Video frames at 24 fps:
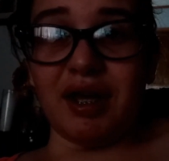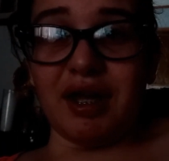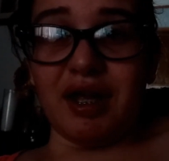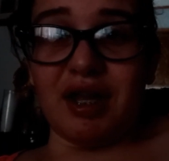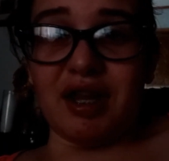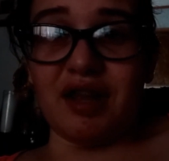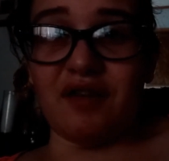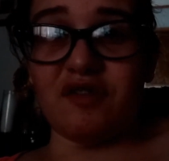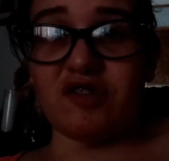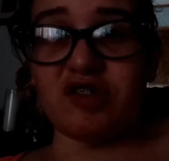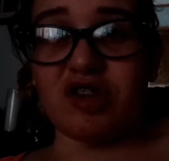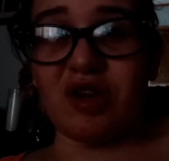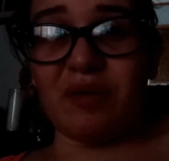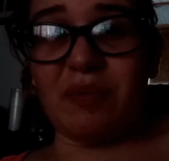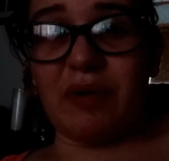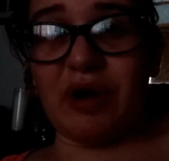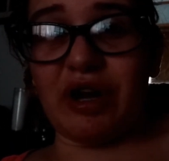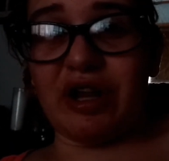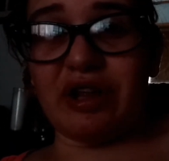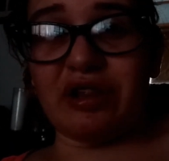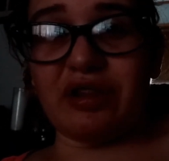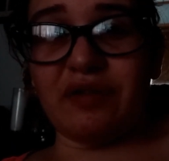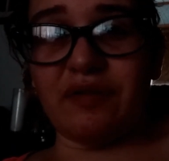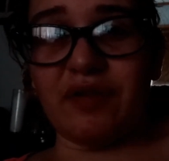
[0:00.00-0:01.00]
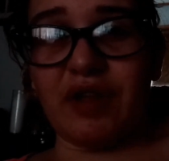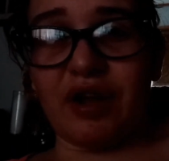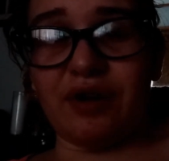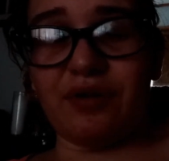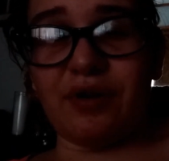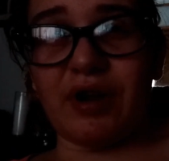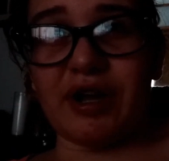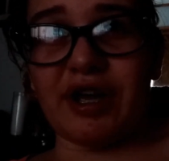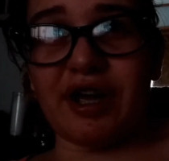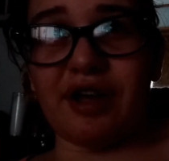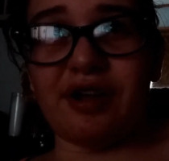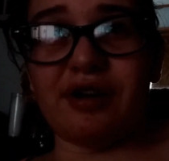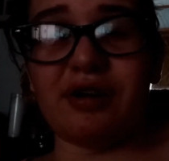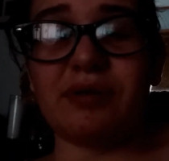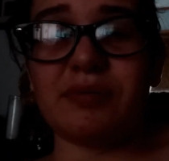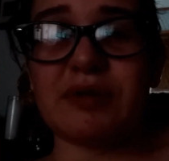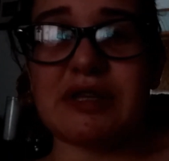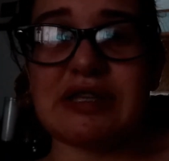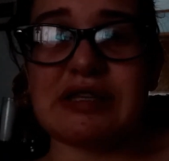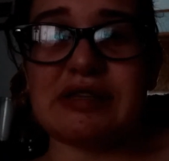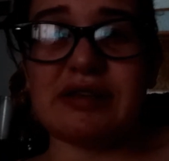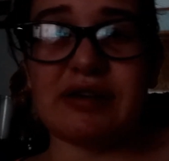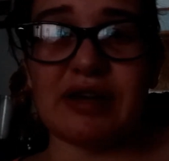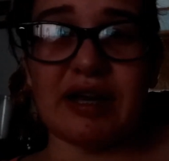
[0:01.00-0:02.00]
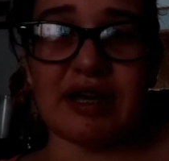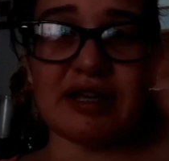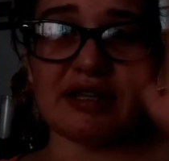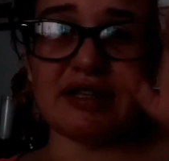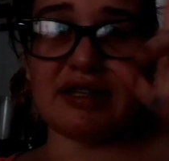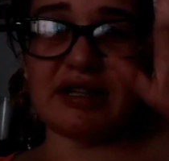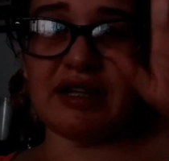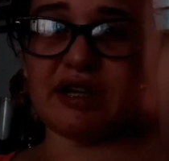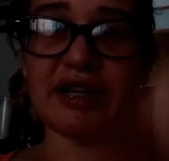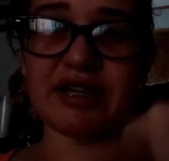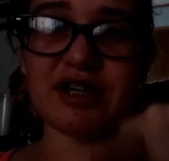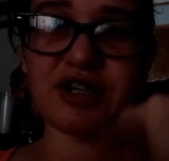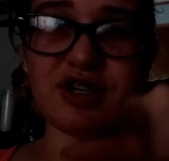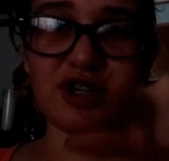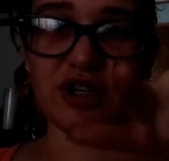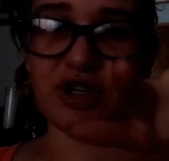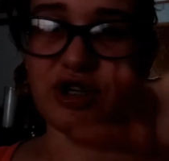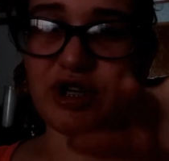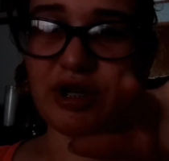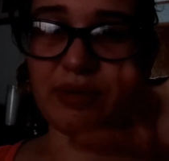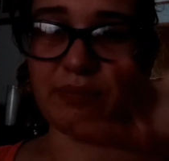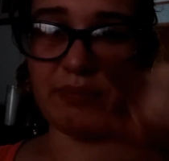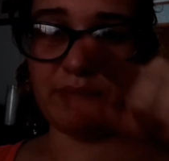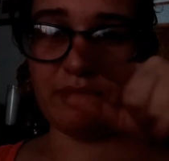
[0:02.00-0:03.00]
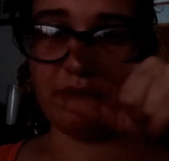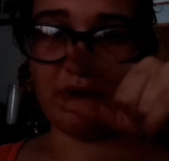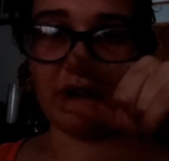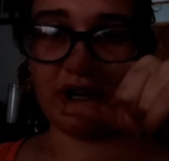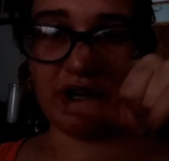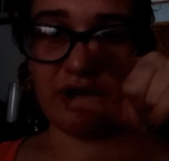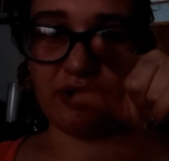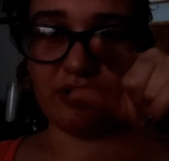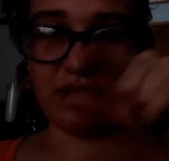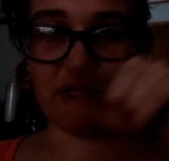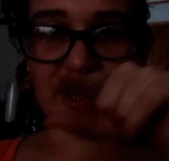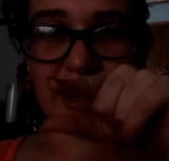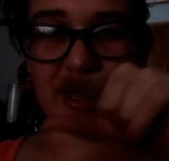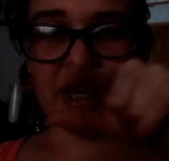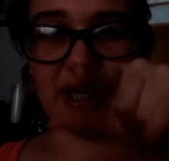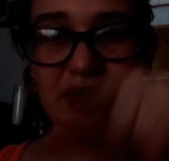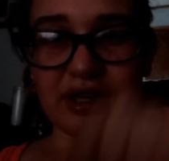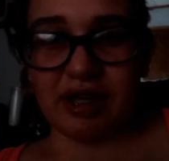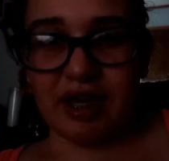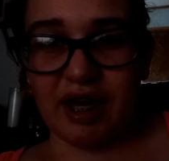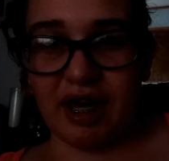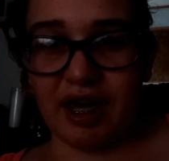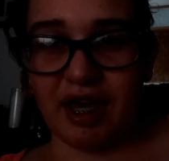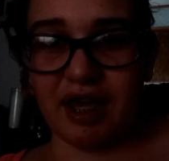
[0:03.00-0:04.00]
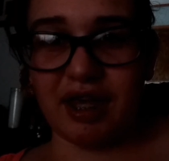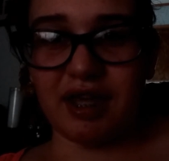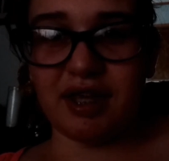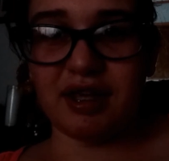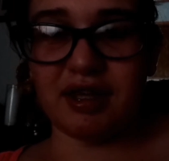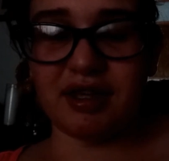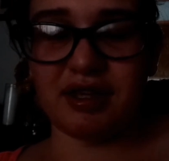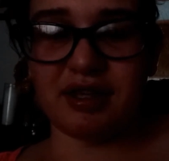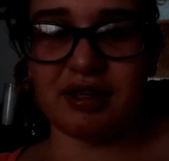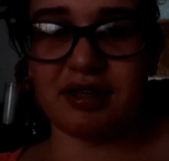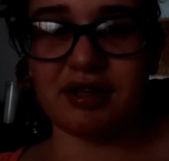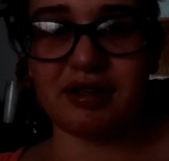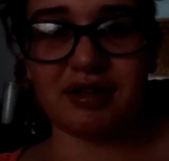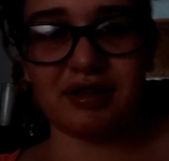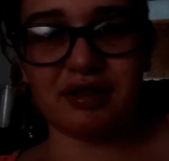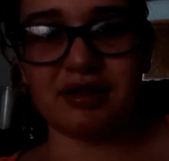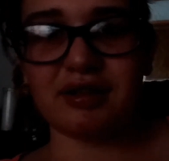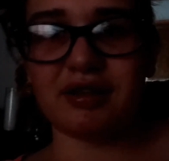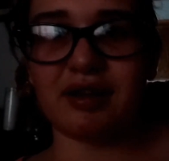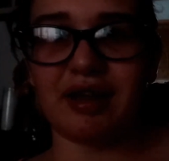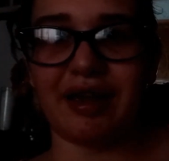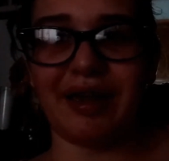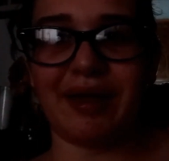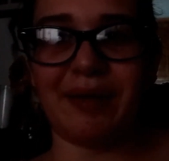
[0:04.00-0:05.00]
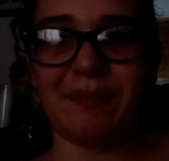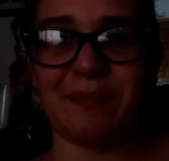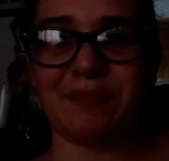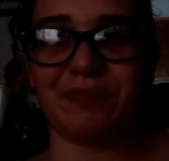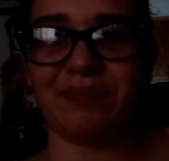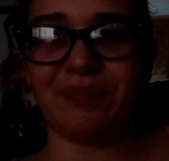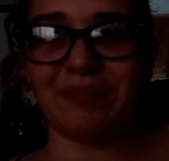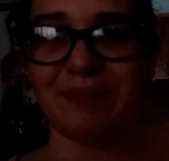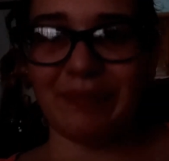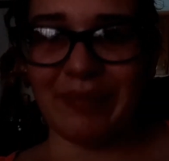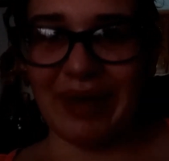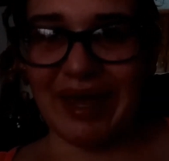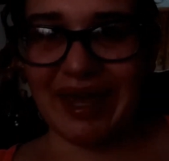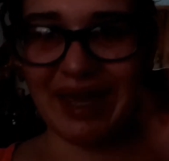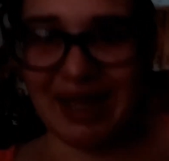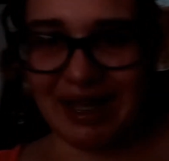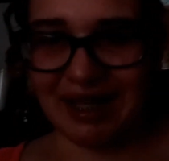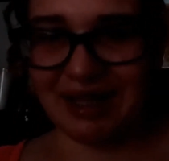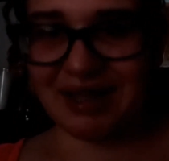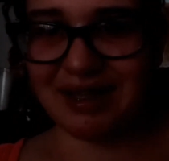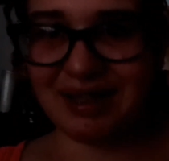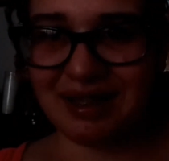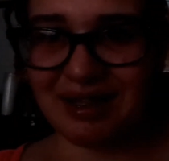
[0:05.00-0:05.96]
never stop writing, live loud, rock out, and hope to see you guys in the next stream video thing, okay? Alright, bye!